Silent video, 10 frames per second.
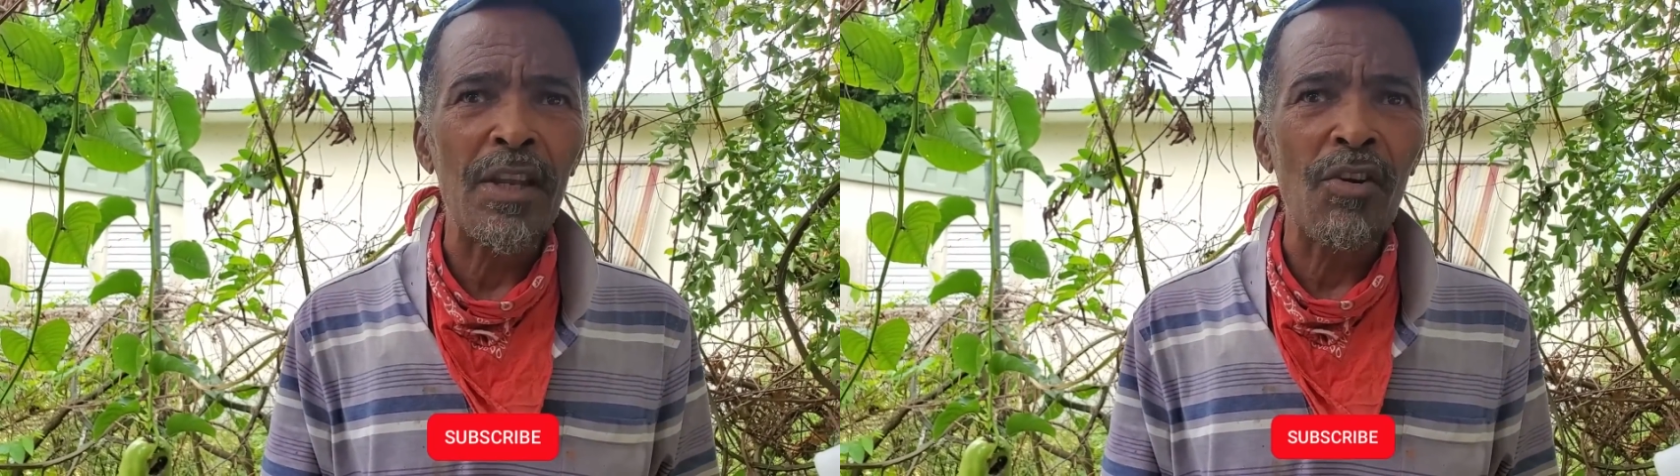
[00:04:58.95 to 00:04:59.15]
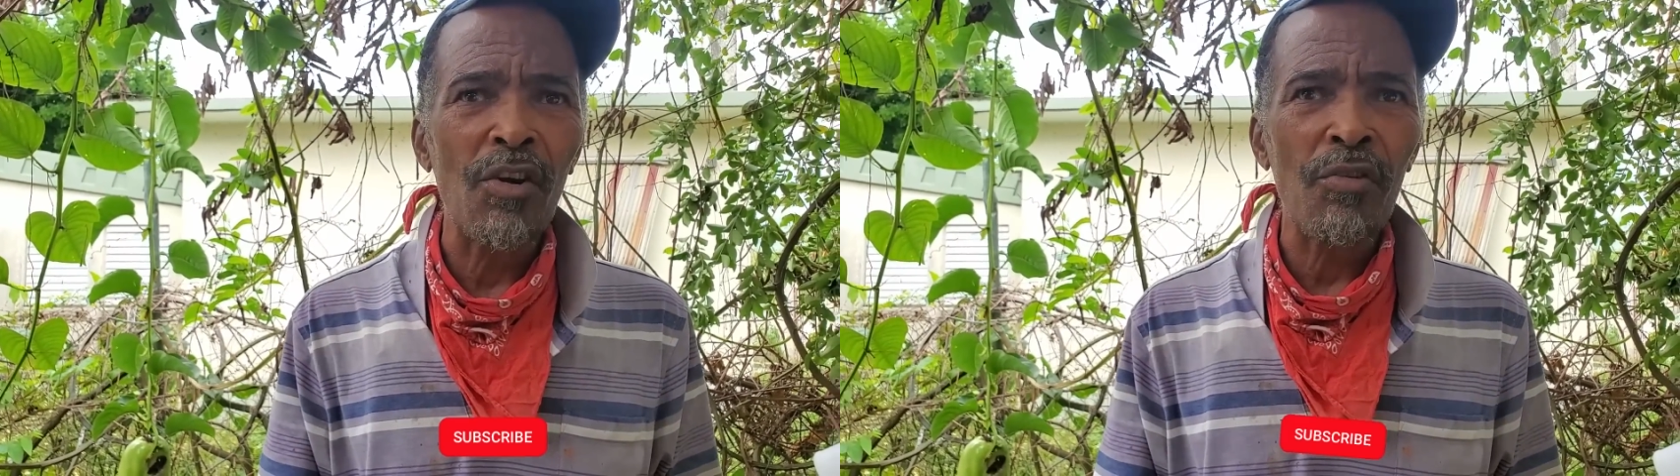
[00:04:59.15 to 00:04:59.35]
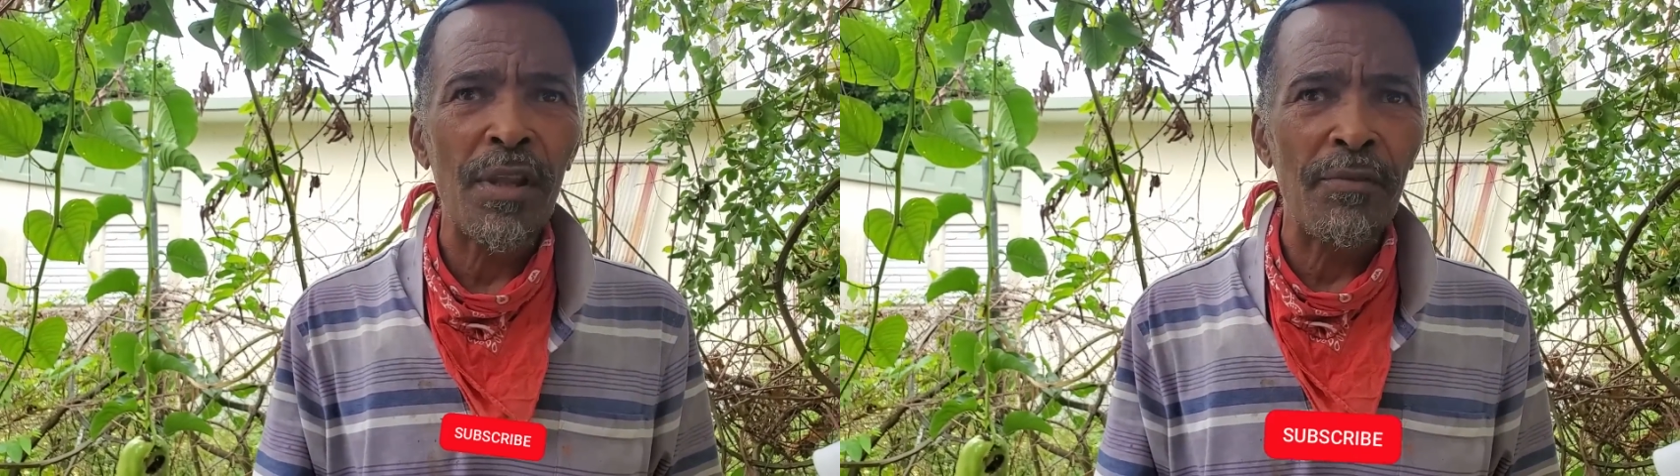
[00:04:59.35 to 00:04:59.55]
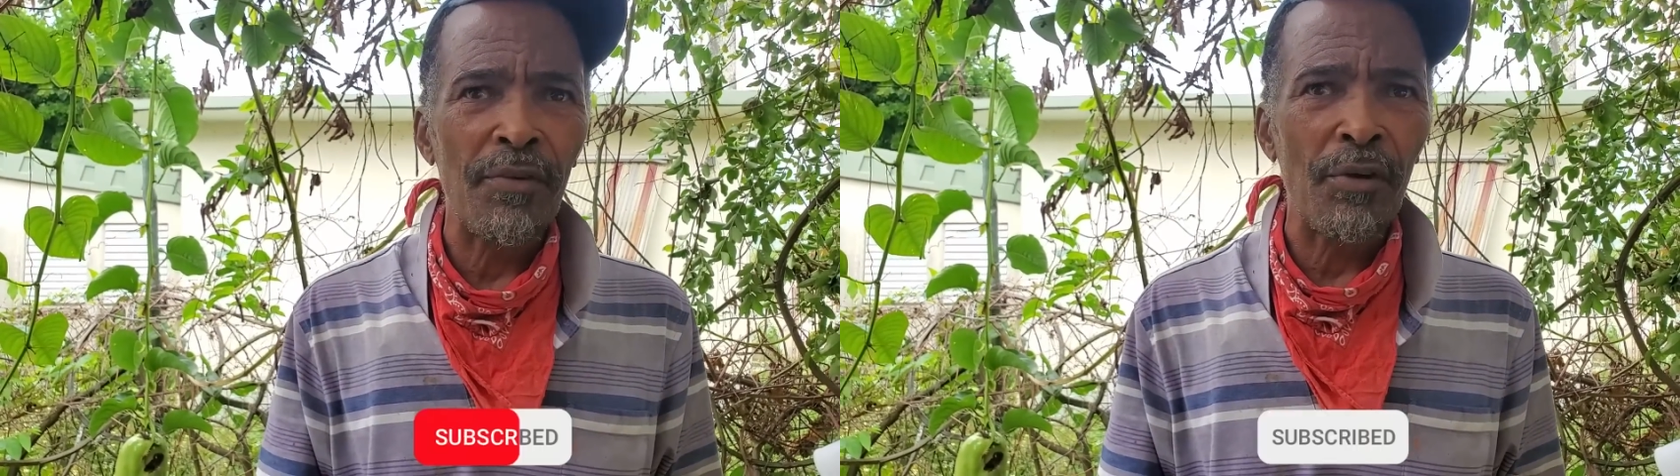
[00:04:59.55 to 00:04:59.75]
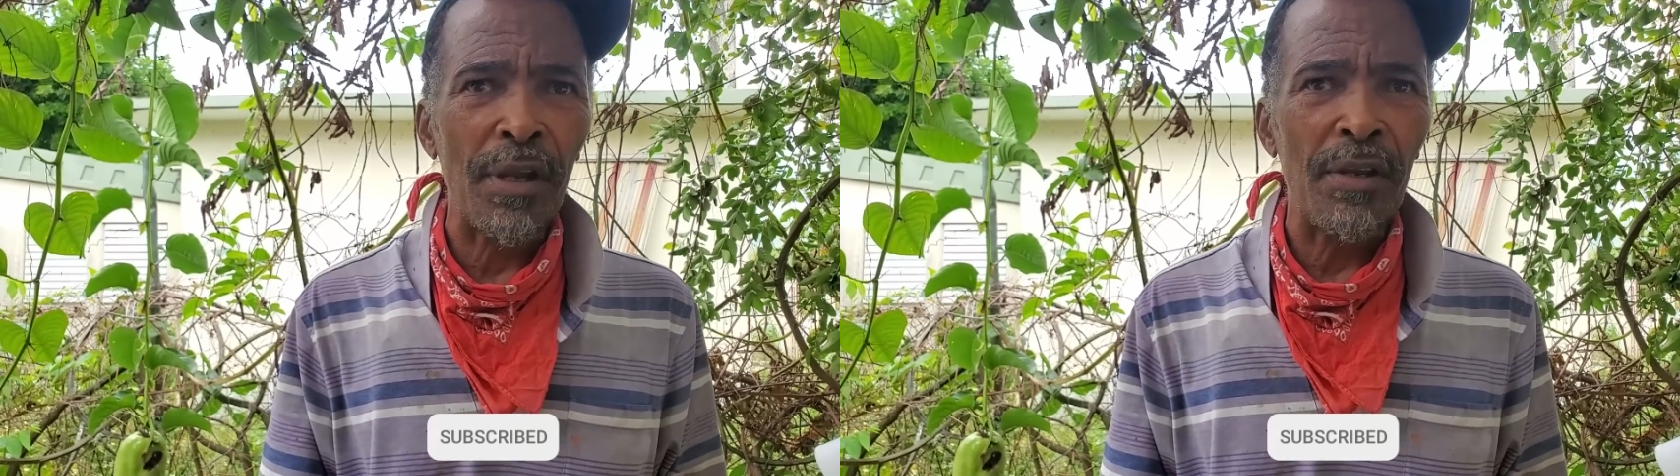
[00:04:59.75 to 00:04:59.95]
You go crazy
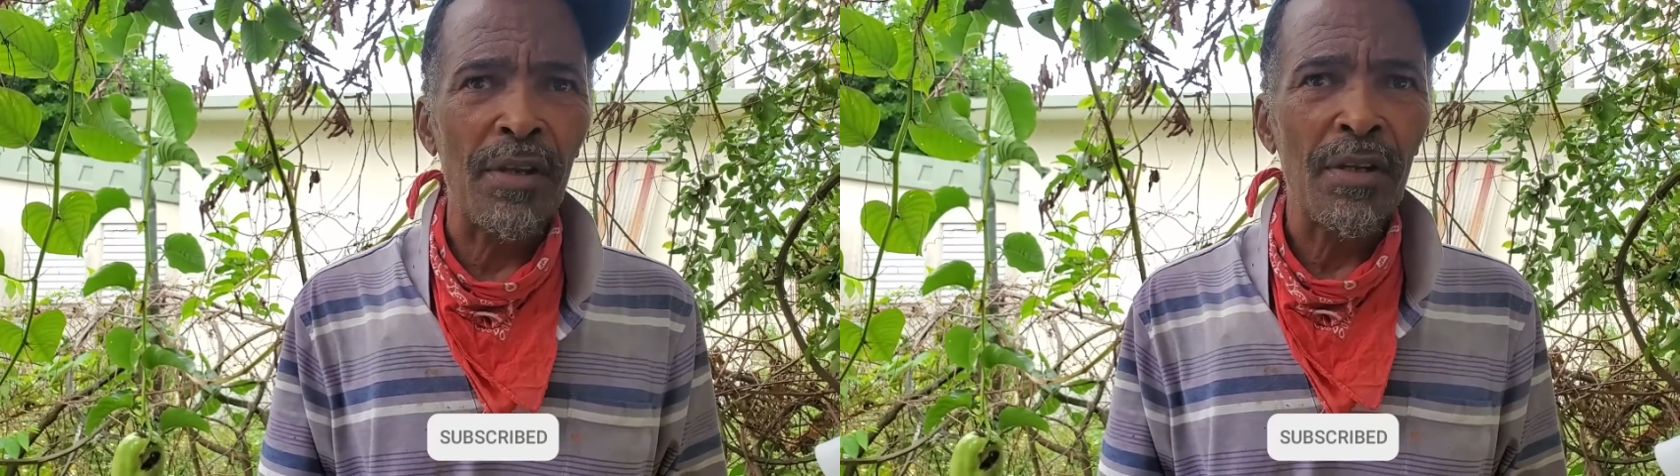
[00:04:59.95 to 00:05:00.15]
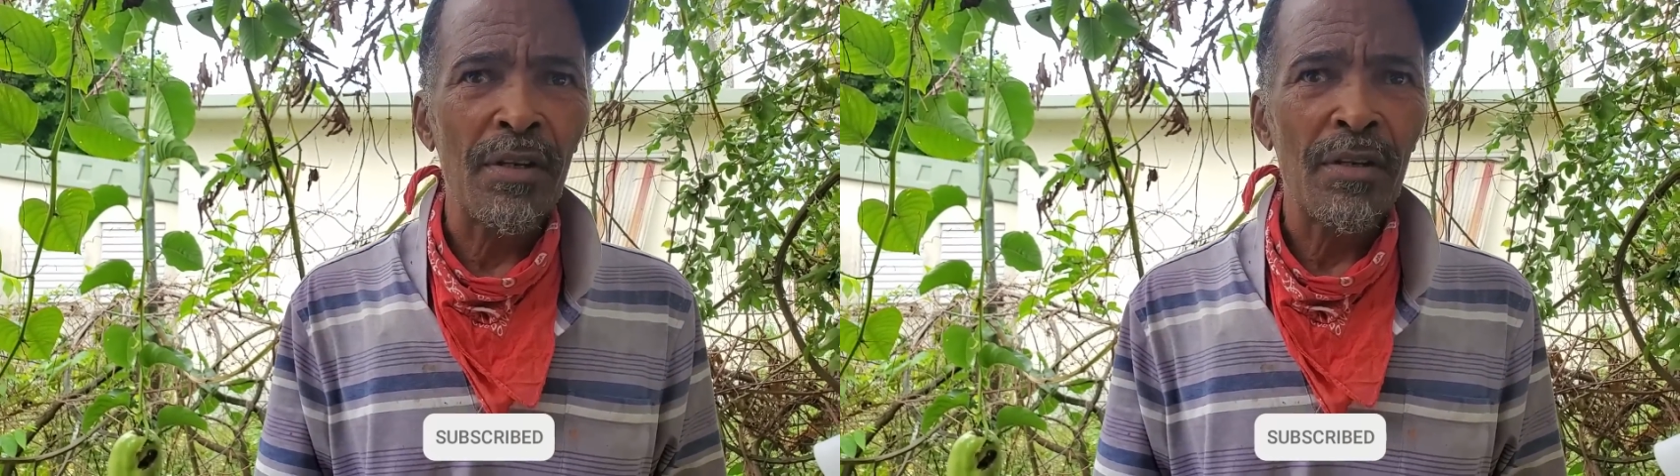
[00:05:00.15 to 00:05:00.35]
for it. All